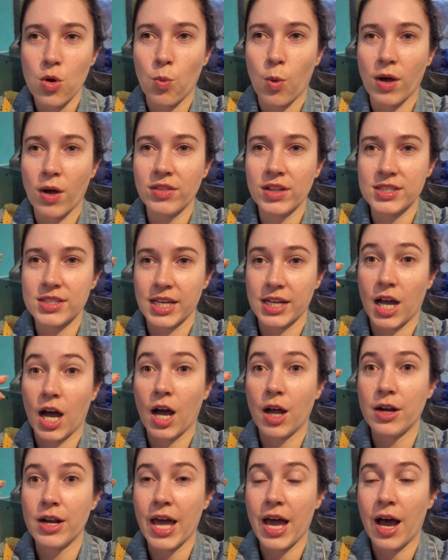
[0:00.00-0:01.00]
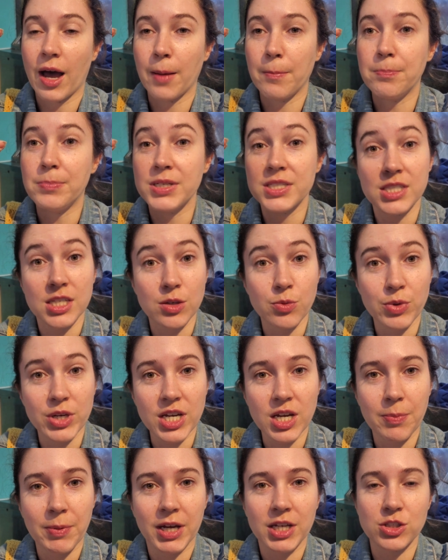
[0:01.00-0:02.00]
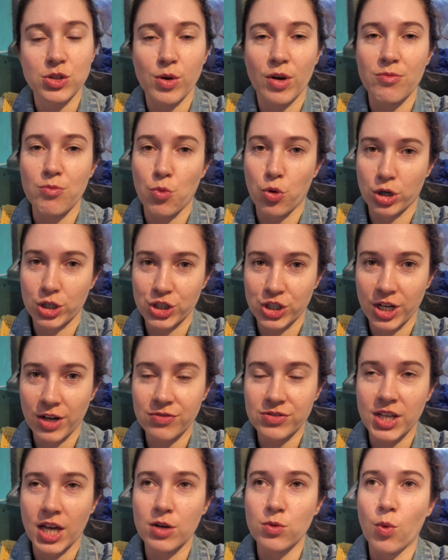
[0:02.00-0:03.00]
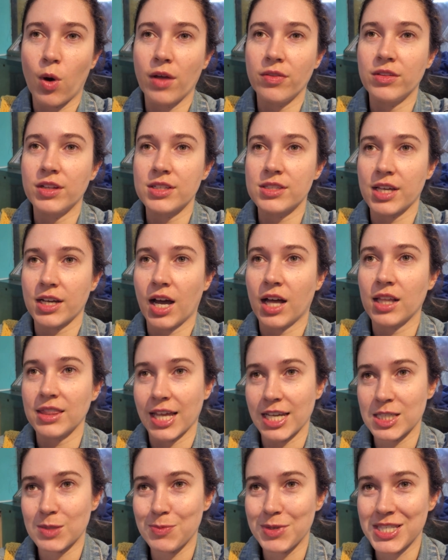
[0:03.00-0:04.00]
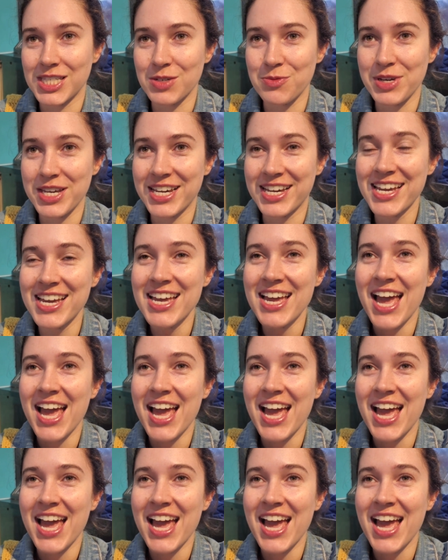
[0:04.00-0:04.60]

One that's like a, a busy week because you have more shifts, and one that's like a less busy week.